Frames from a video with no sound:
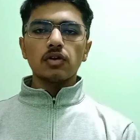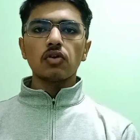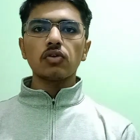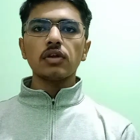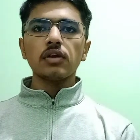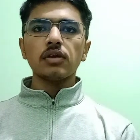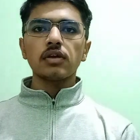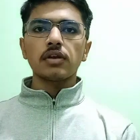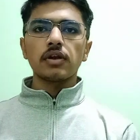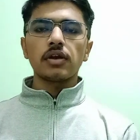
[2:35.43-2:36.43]
Talking
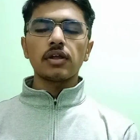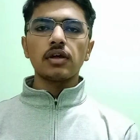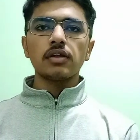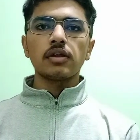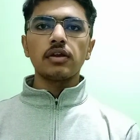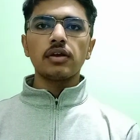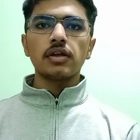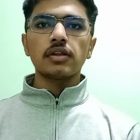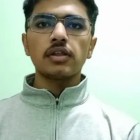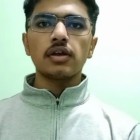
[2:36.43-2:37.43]
in India
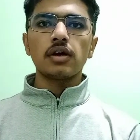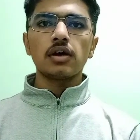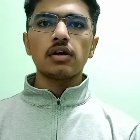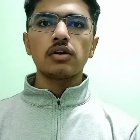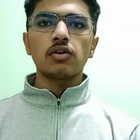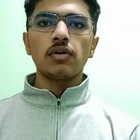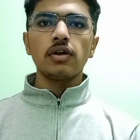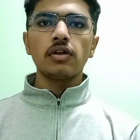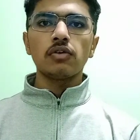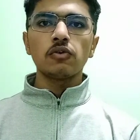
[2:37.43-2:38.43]
there are
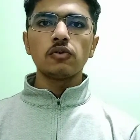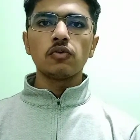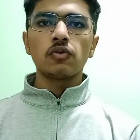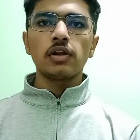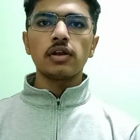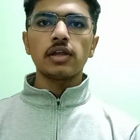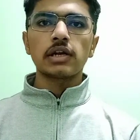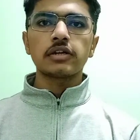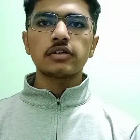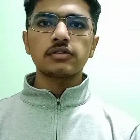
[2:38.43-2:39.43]
22 nuclear
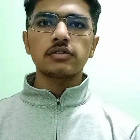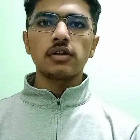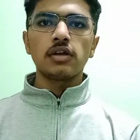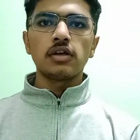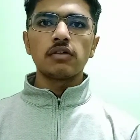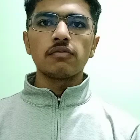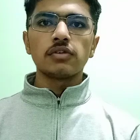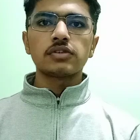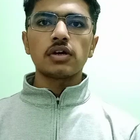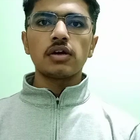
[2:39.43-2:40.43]
reactors
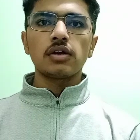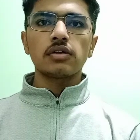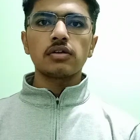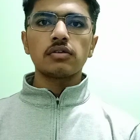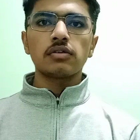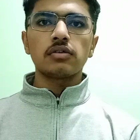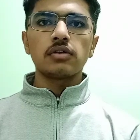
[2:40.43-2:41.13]
which are